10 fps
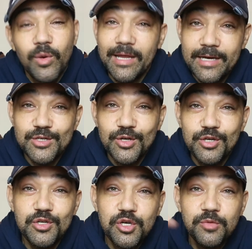Well, it is on
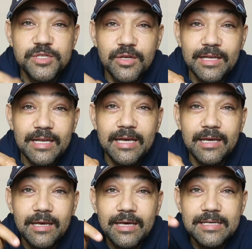YouTube. So the
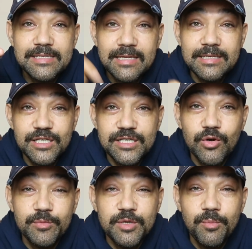link is in the
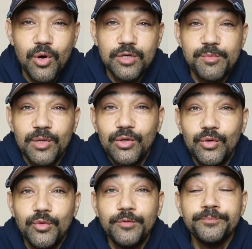description box
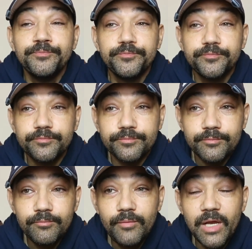below.
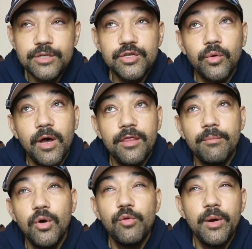So at the
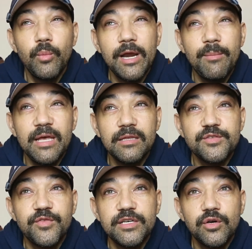moment when I make
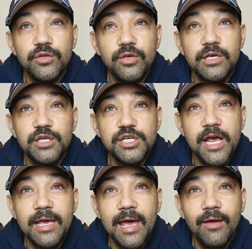this video, you can
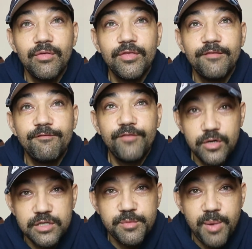check out the
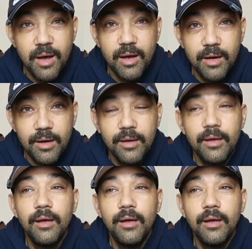first part.